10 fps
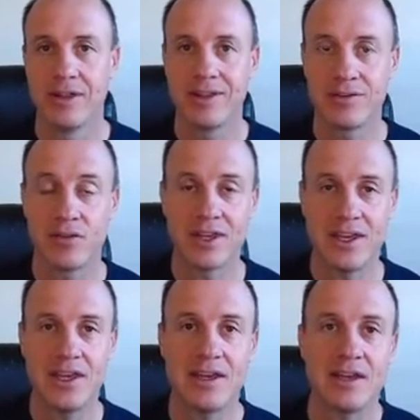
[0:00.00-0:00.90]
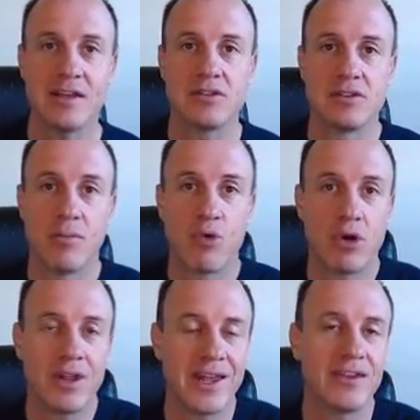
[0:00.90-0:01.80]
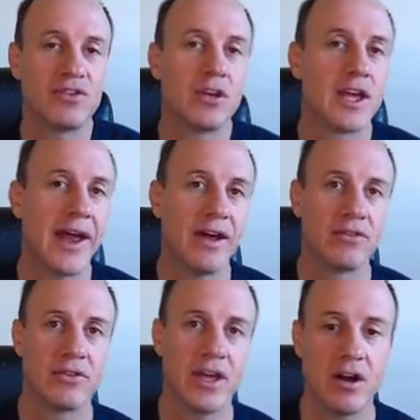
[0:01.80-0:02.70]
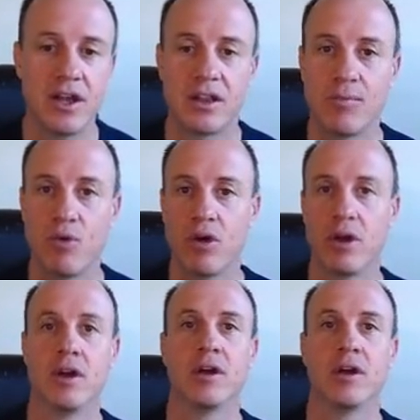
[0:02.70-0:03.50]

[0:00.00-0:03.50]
So the key is the more links you get out to the internet, the more